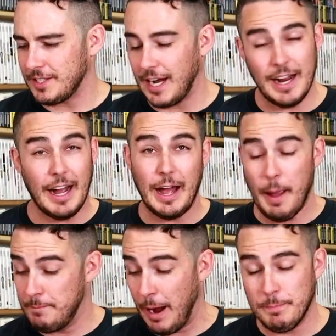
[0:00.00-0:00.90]

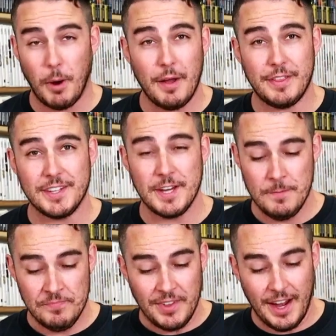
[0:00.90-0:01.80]
I bought this.
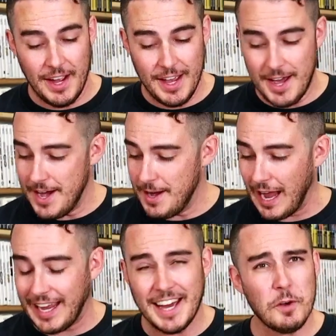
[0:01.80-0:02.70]
I
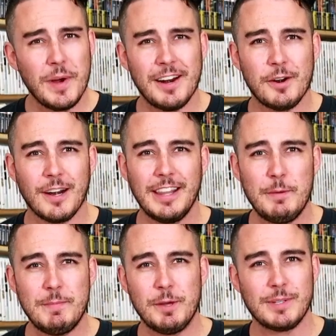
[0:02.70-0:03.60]
kind of went out on a
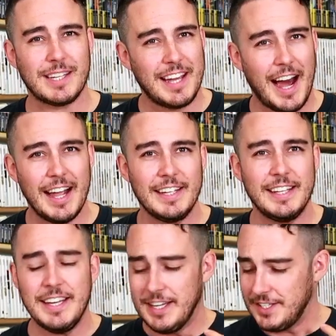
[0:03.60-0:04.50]
limb, and there was a guy
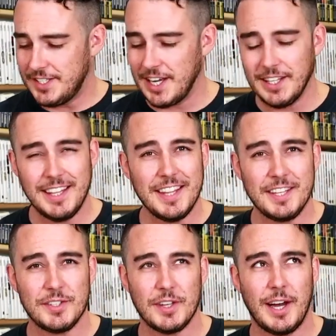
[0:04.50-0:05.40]
selling
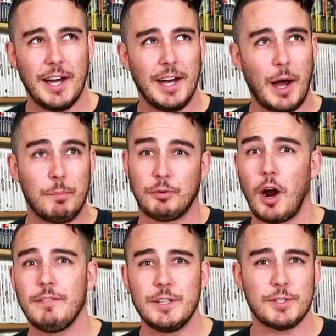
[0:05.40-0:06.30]
this a
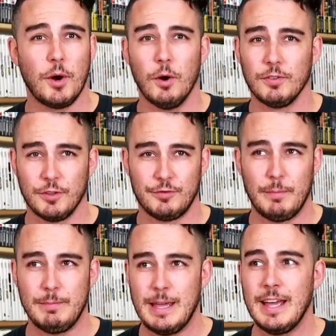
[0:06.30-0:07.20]
province over
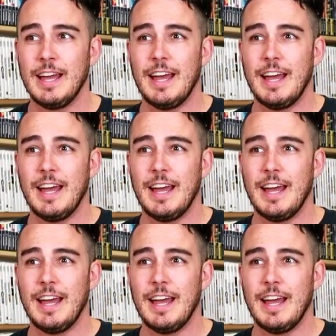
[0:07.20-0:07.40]
from me,